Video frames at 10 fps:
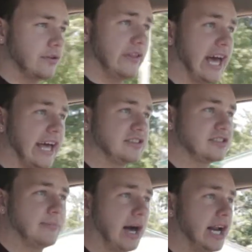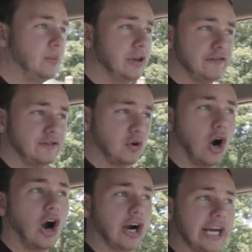than somebody with a
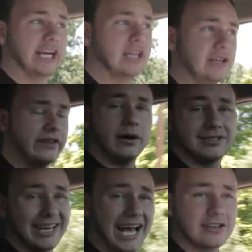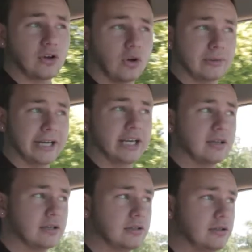Ferrari that was an asshole to me,
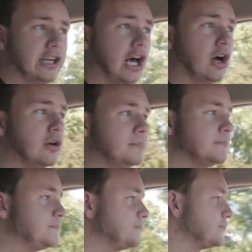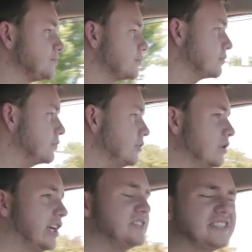you know?
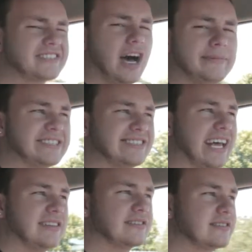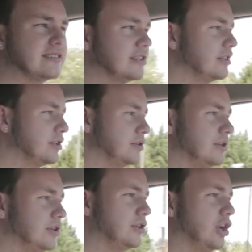It's just common sense.
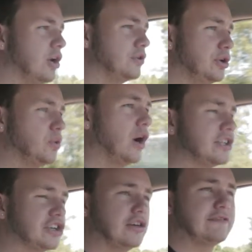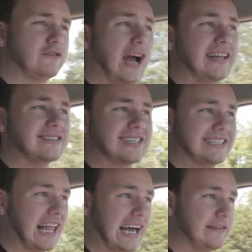You know, you want good friends in
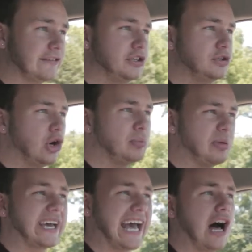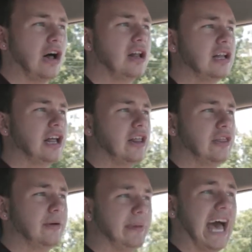life, and you don't pick out
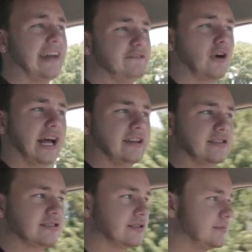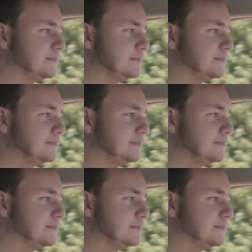the bad friends.